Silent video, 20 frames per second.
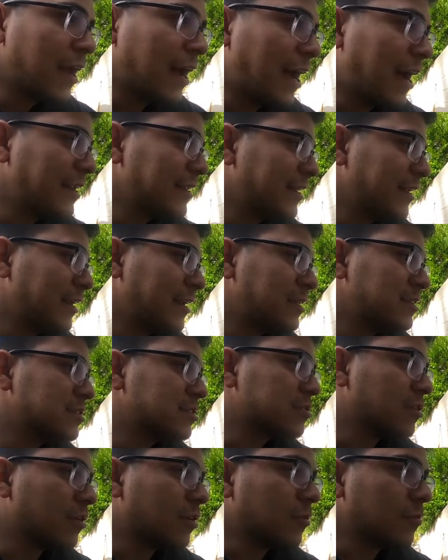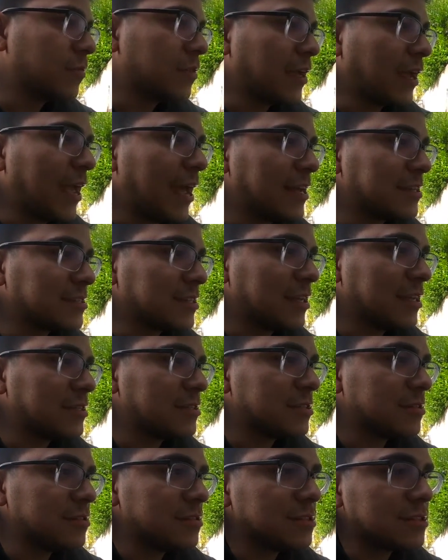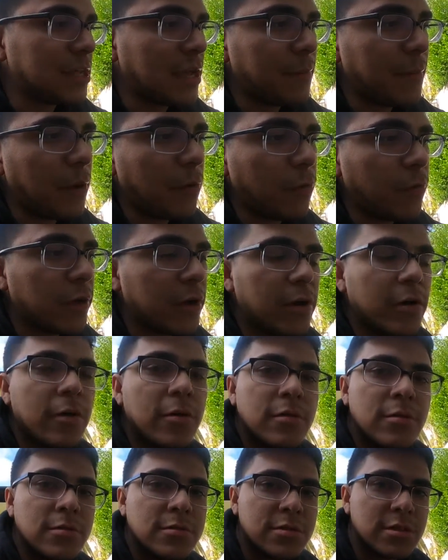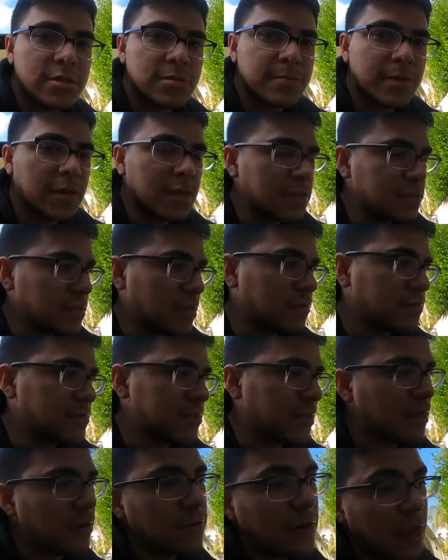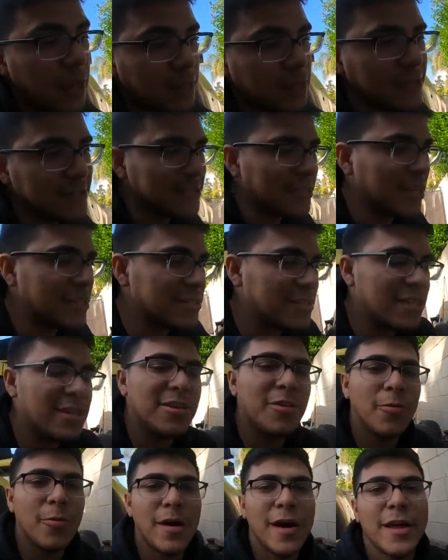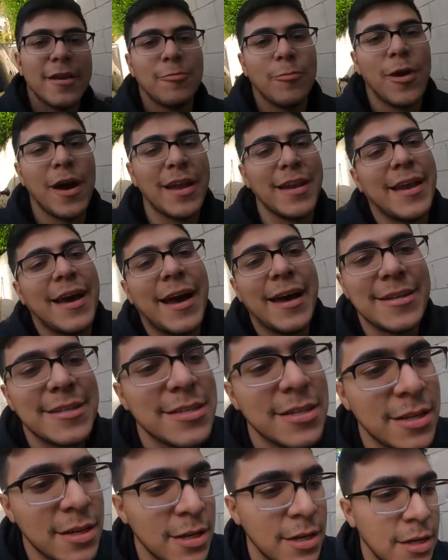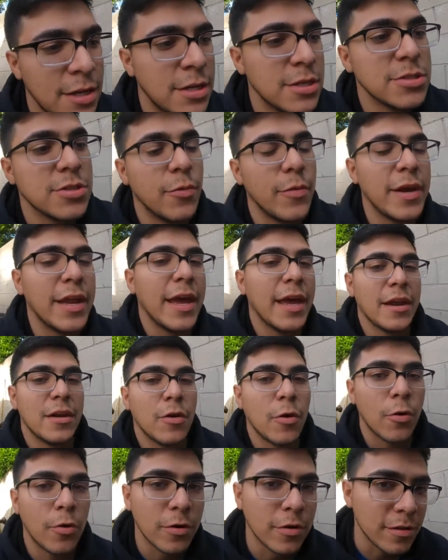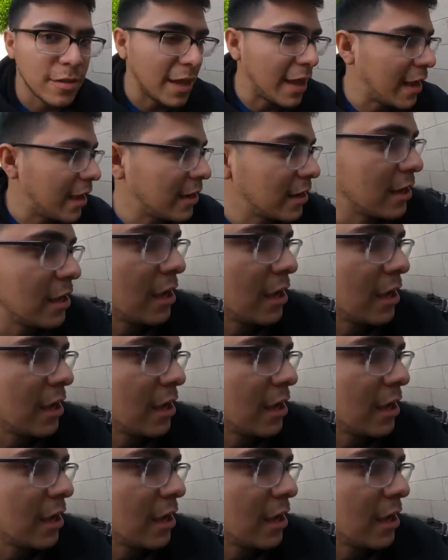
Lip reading: I didn't install it with a gasket, so this time I will, just because I was at O'Reilly's and I said, you know what, why not? So I went ahead and ordered that.